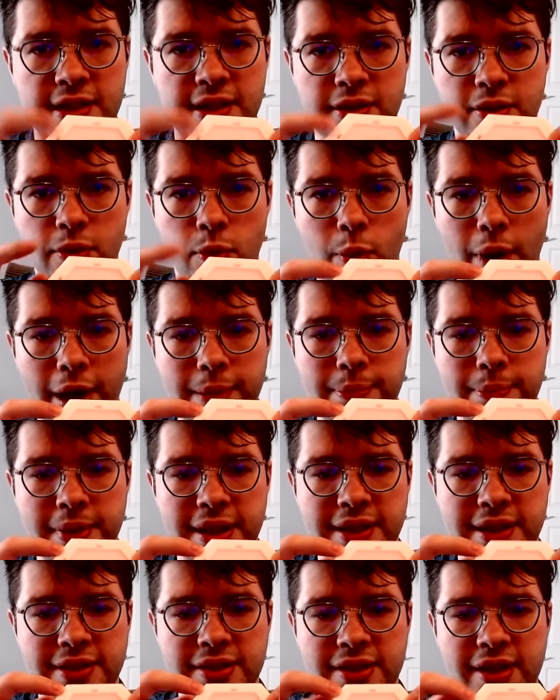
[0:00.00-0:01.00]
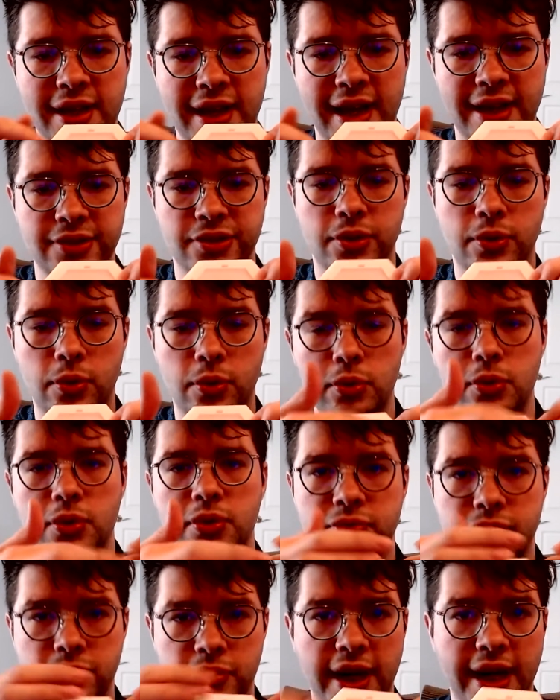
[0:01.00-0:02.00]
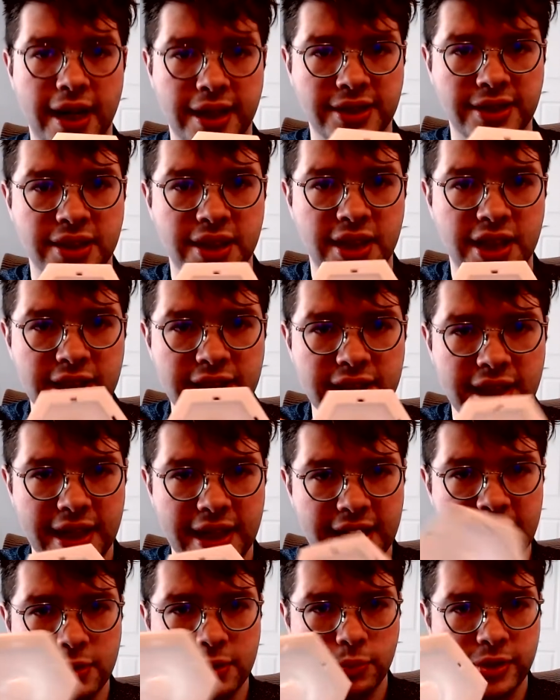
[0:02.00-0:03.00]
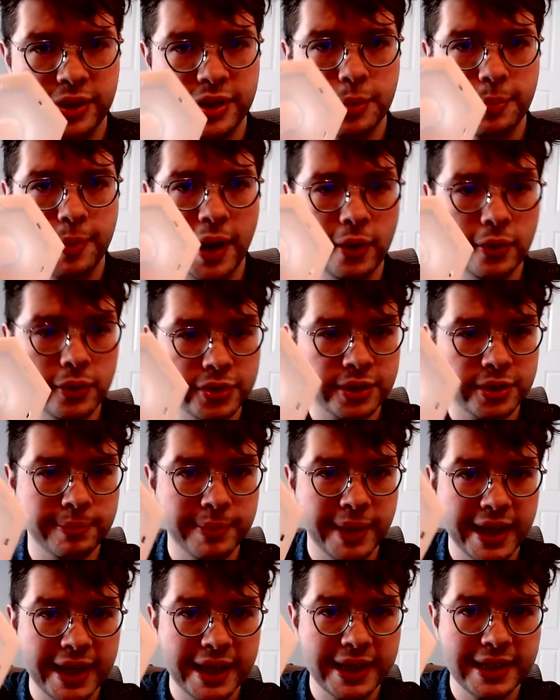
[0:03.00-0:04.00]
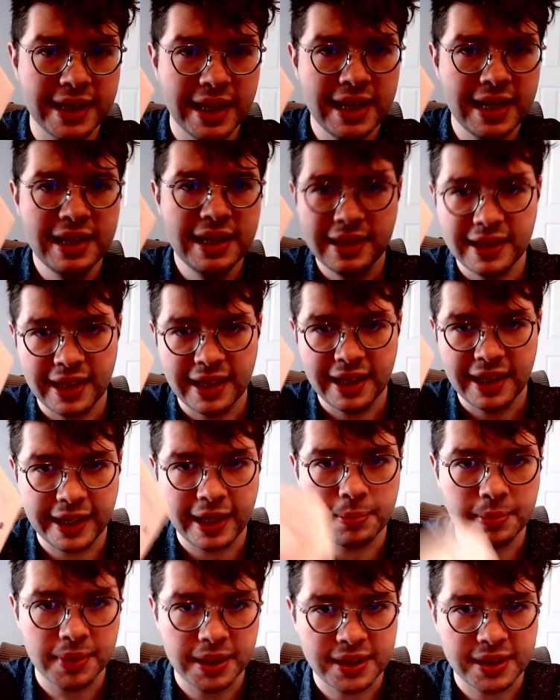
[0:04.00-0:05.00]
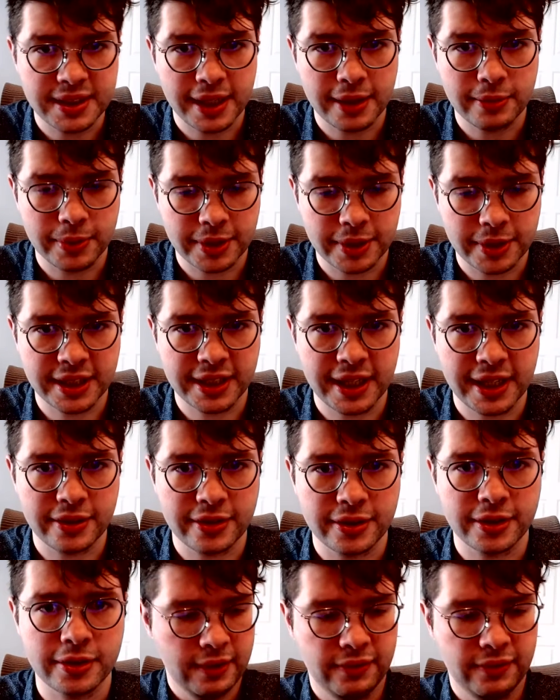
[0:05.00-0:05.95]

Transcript: the white piece has a hole for a hexagon, and with their powers combined, they can be sandwiched together.